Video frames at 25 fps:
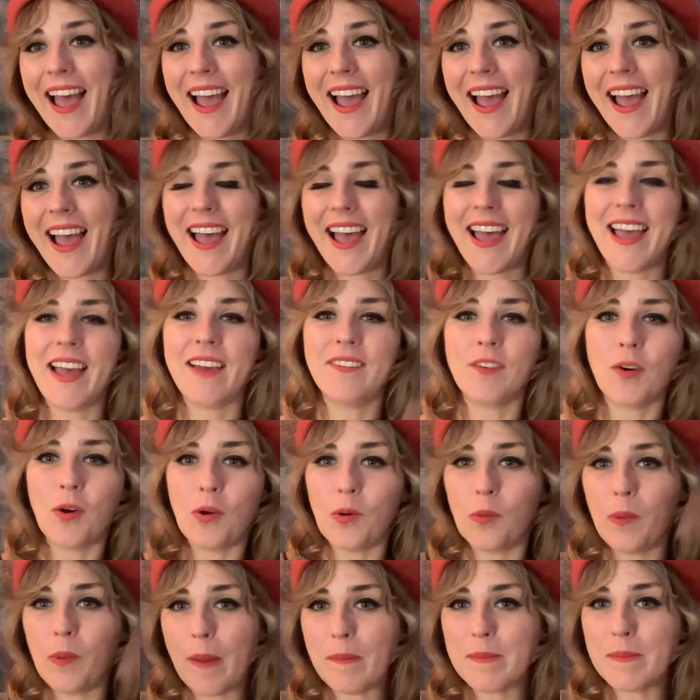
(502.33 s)
I have a
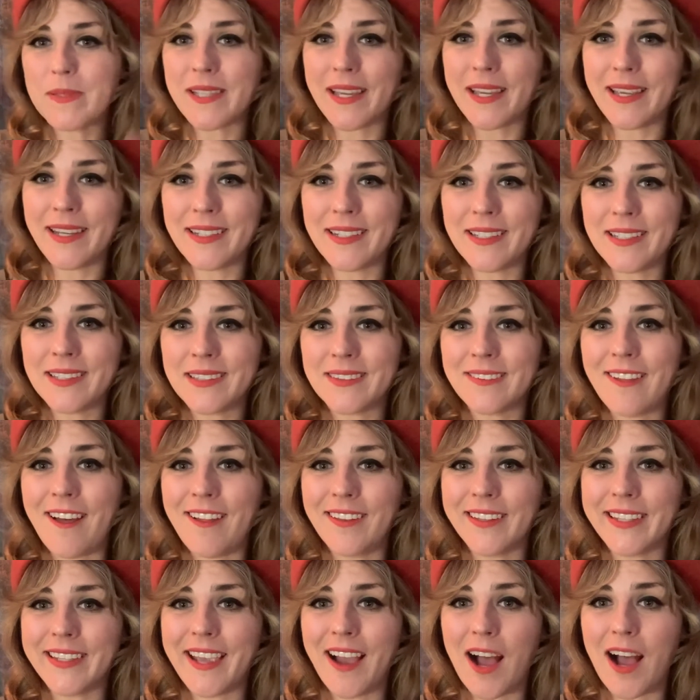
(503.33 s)
whole website,
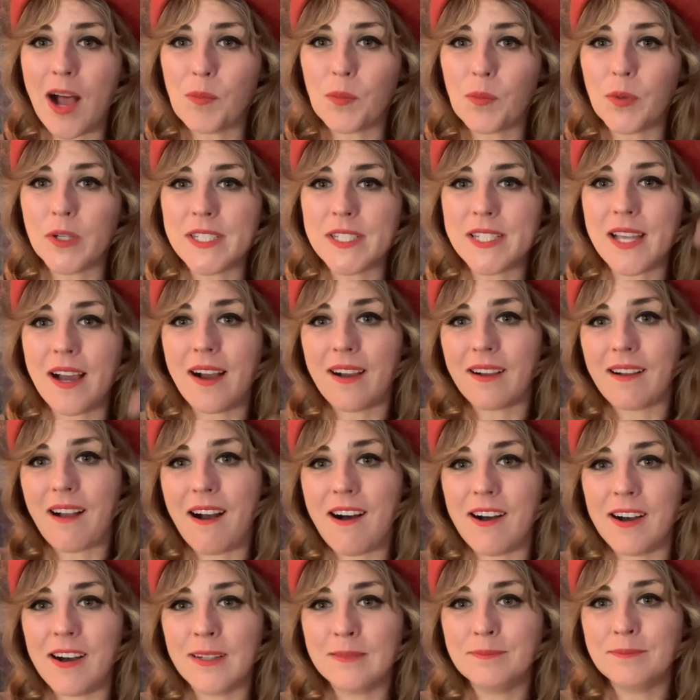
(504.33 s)

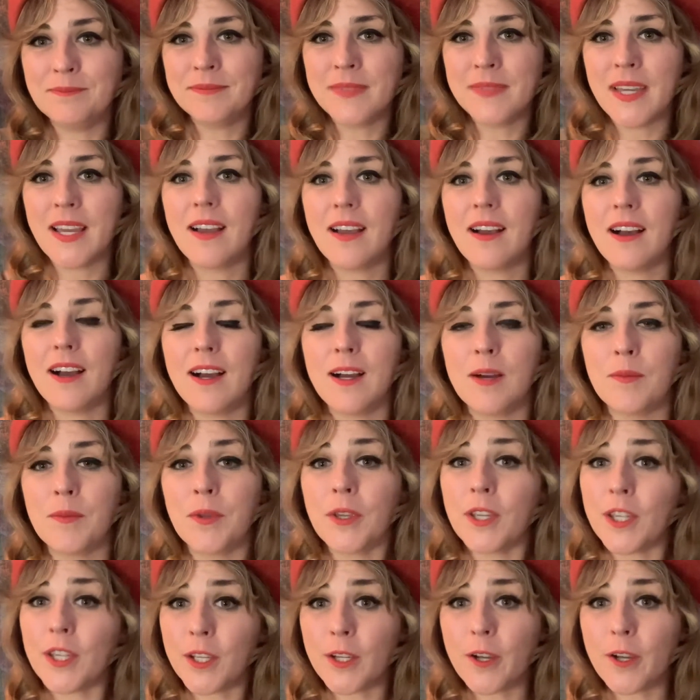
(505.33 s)
lollyhopwood.com. You
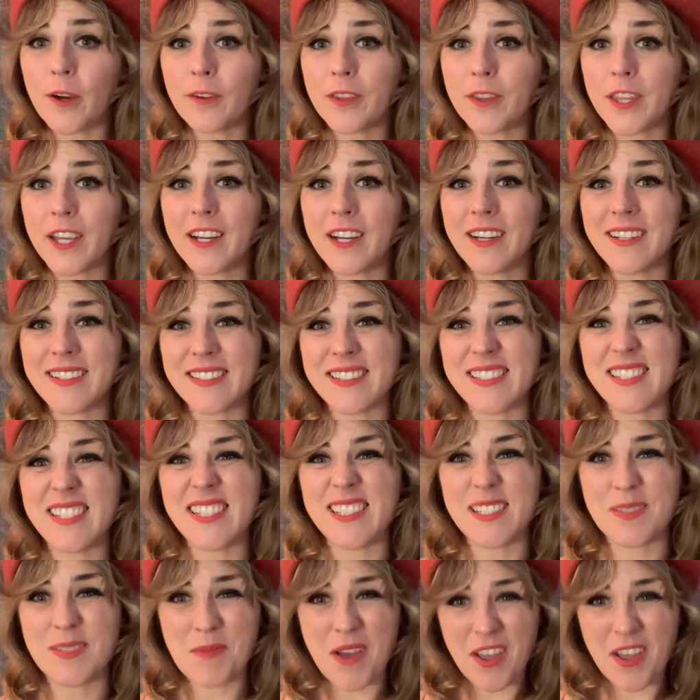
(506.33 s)
can go there and see
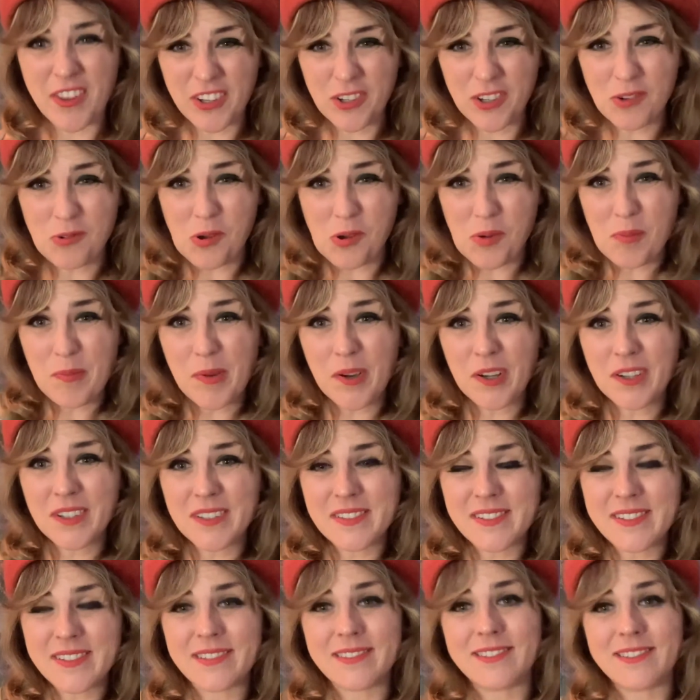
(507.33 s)
some other cool
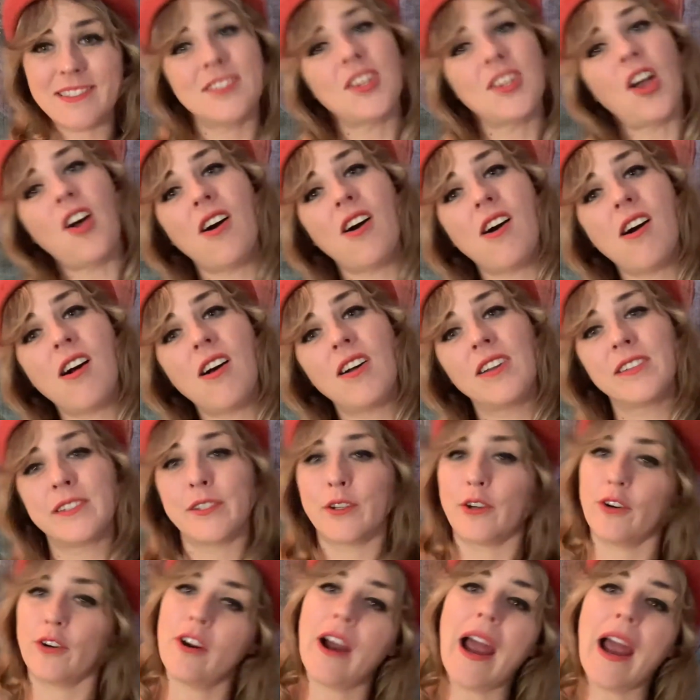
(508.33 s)
books and songs
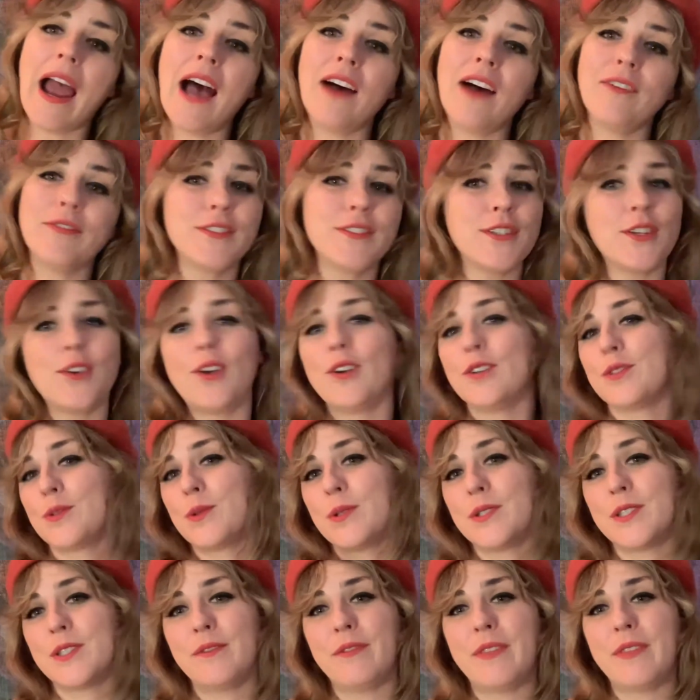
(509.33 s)
and crafts and all
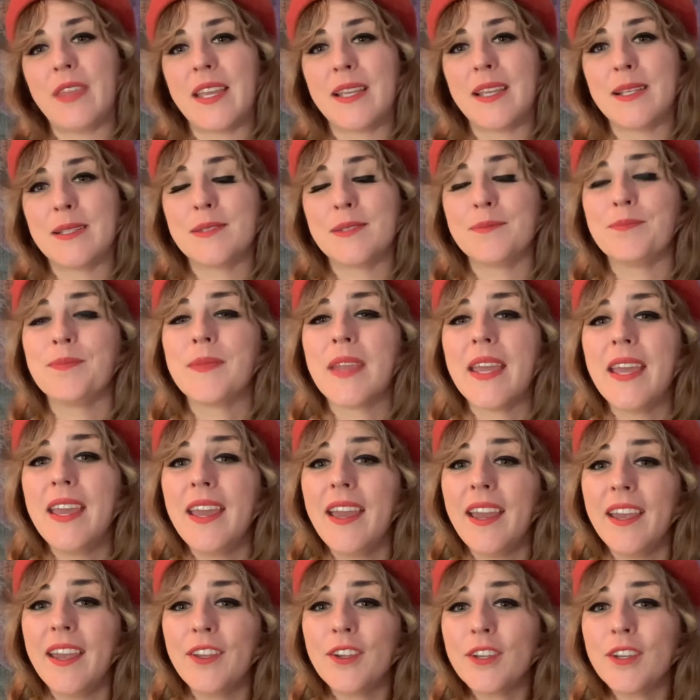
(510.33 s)
sorts of things.
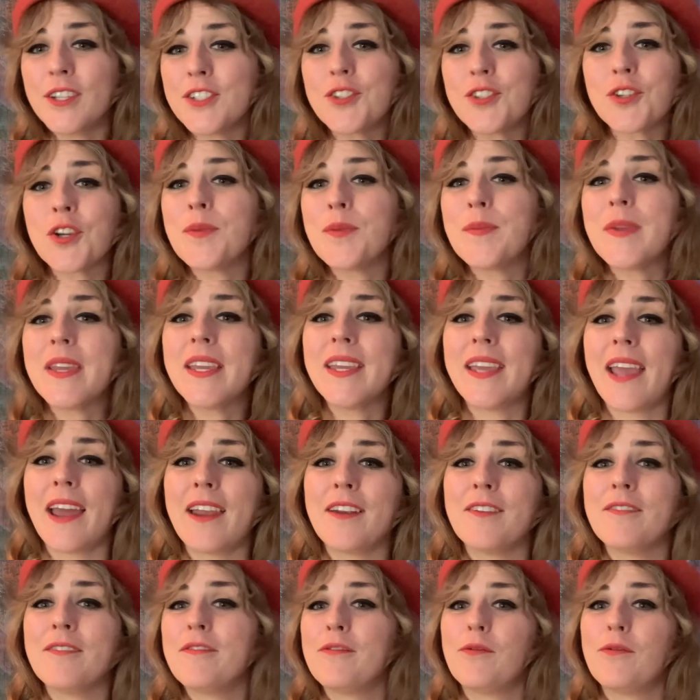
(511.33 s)
And you can join me
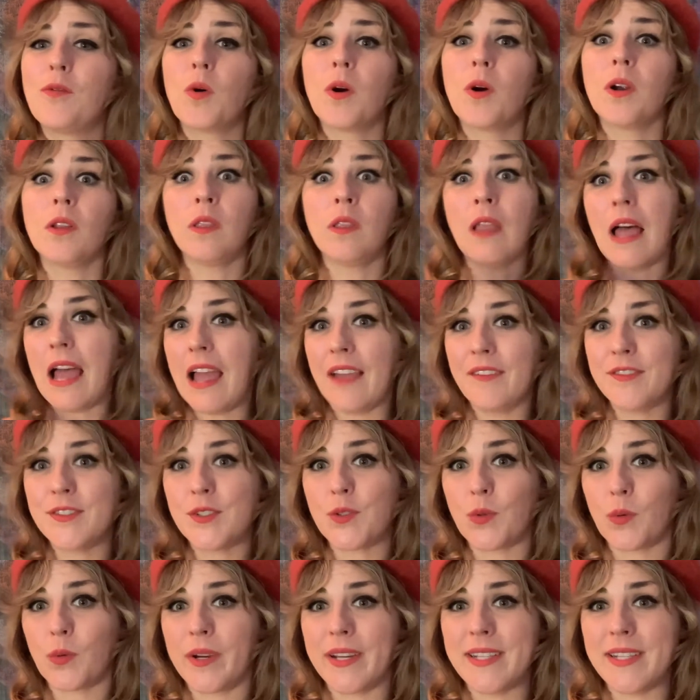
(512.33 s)
again for live
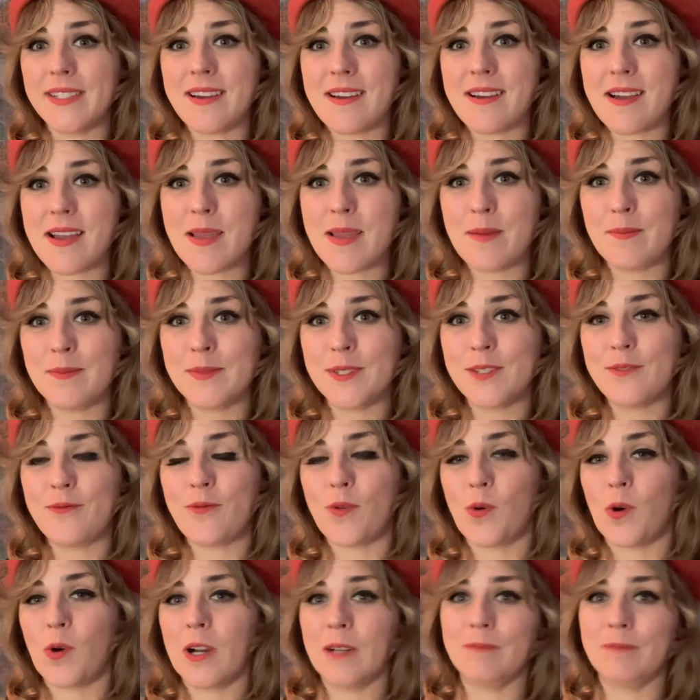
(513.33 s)
story times,
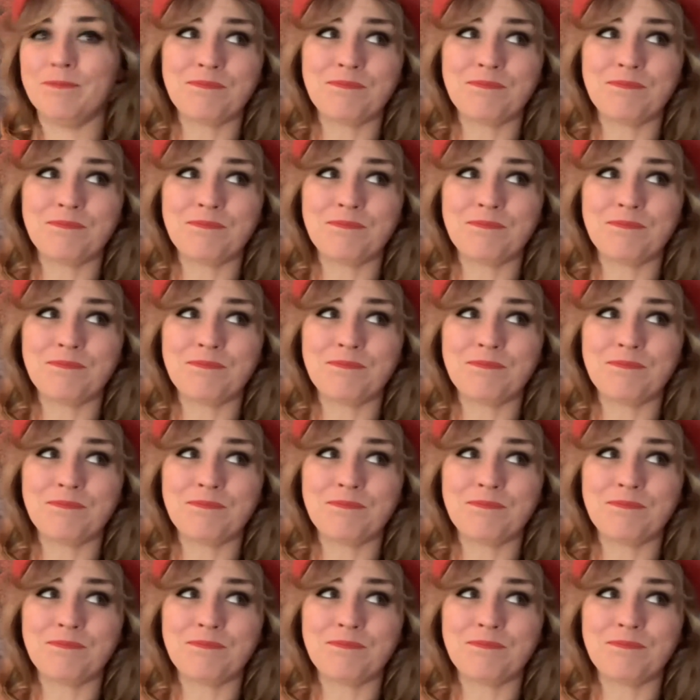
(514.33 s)
for